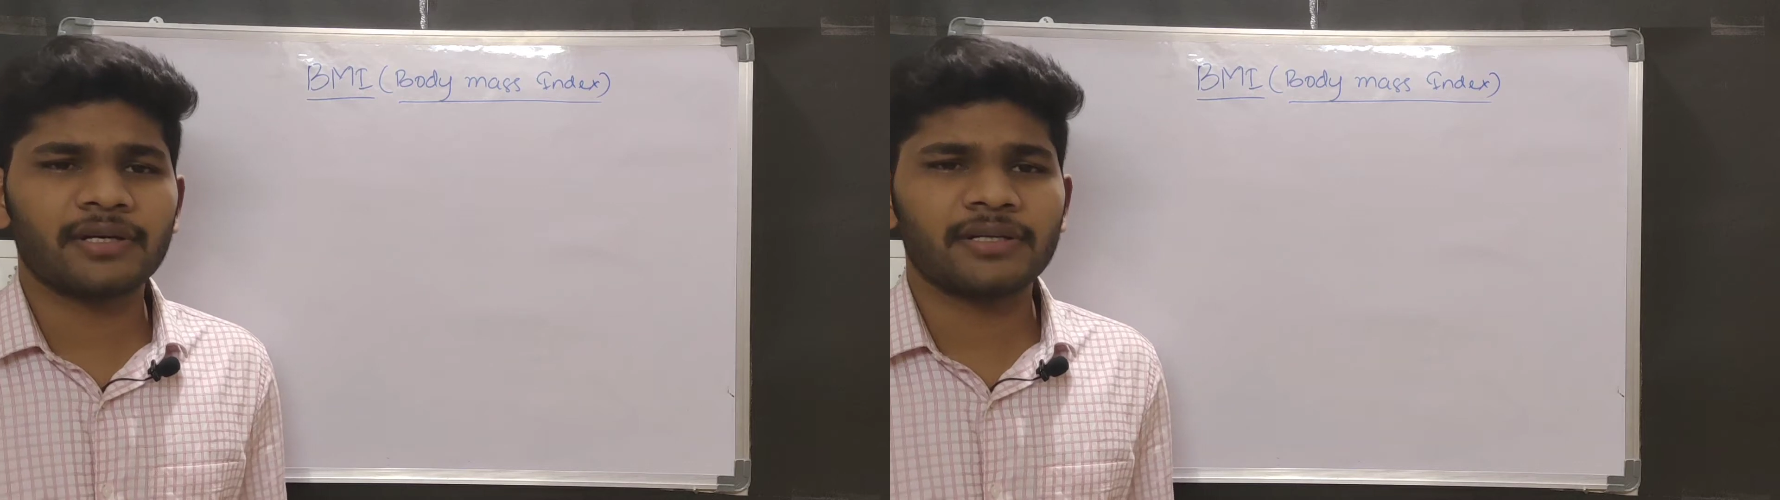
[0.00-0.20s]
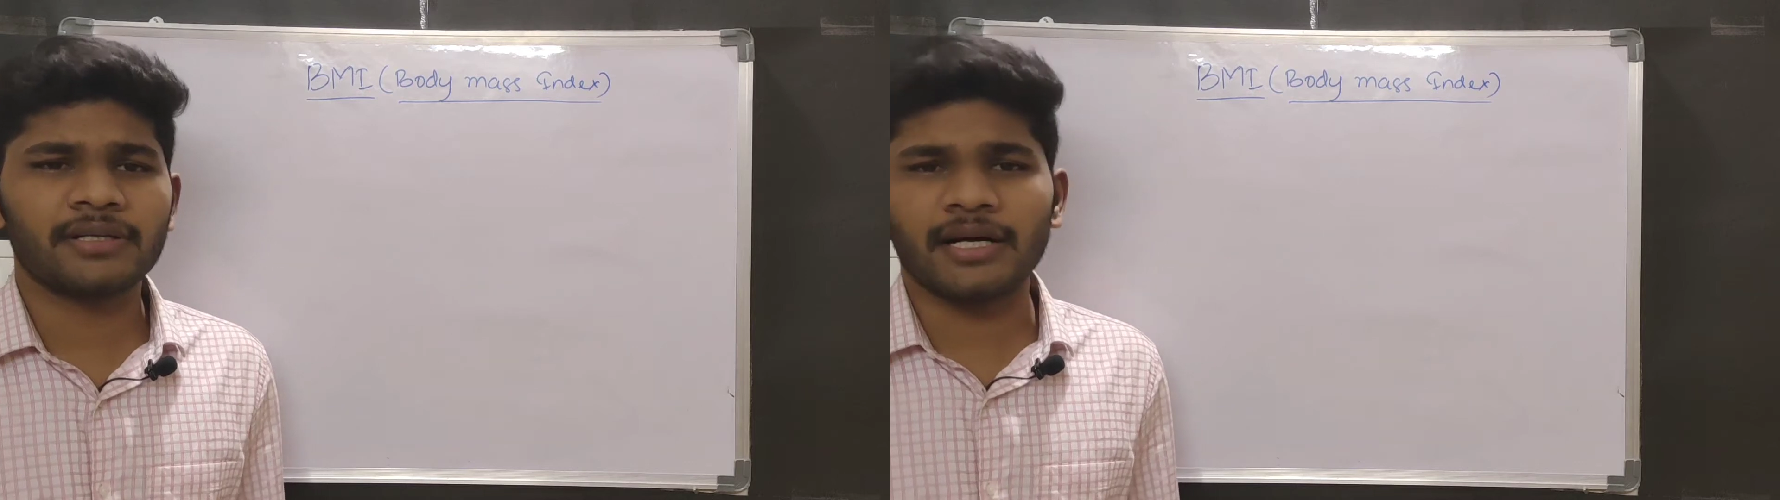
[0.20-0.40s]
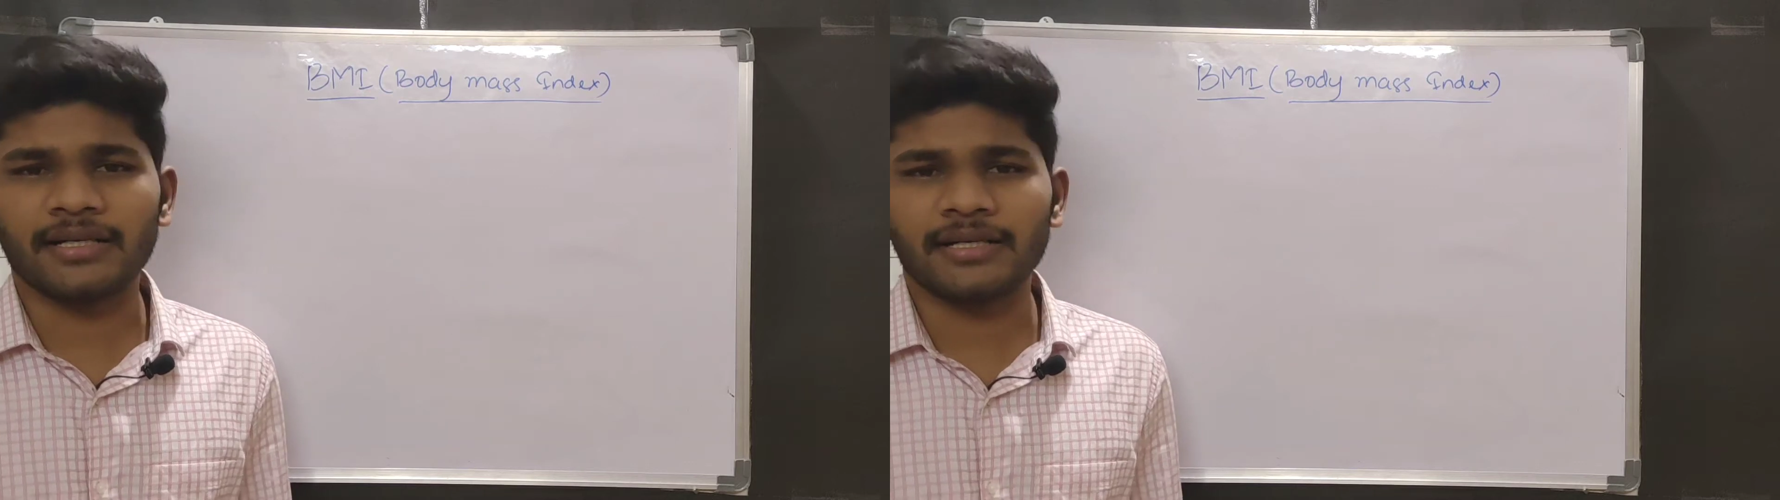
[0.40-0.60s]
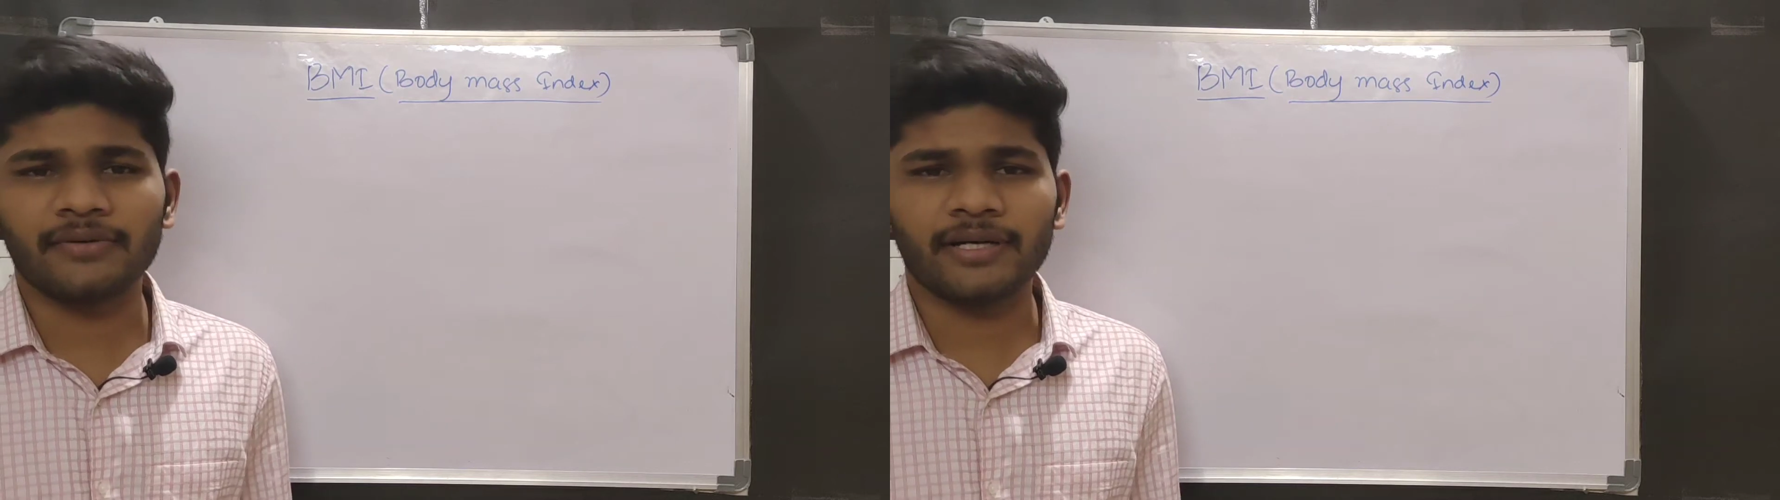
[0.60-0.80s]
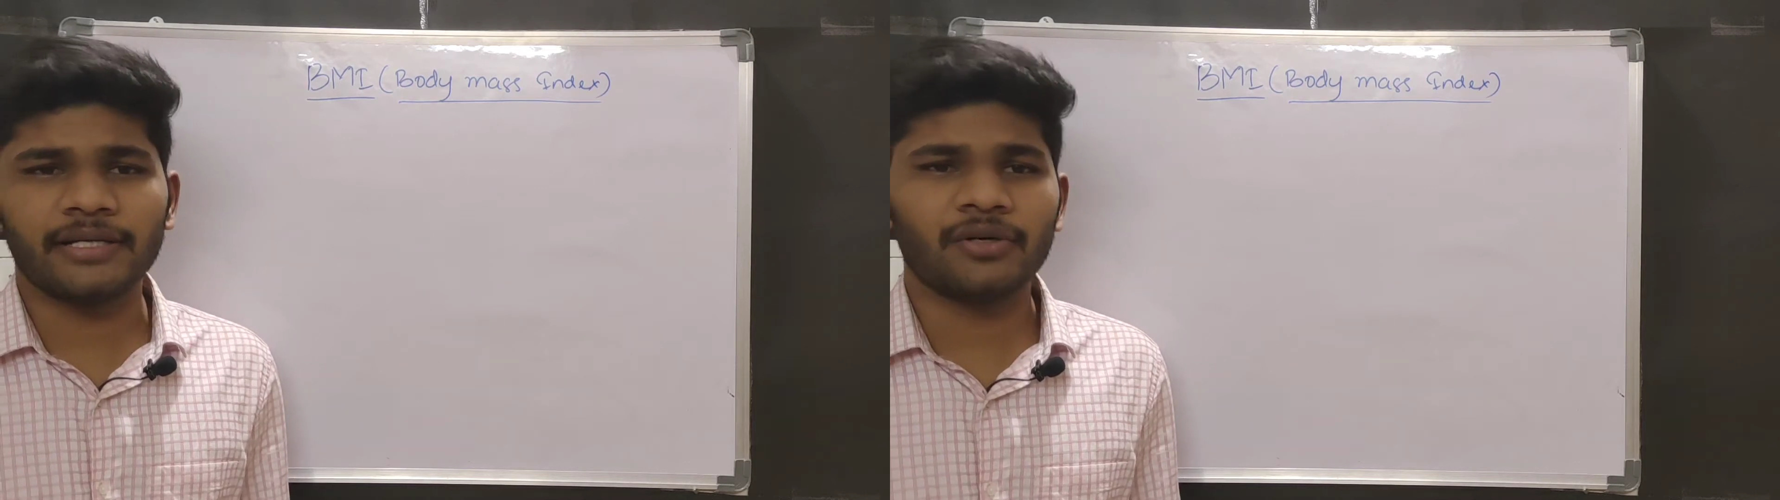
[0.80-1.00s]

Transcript: the underweight,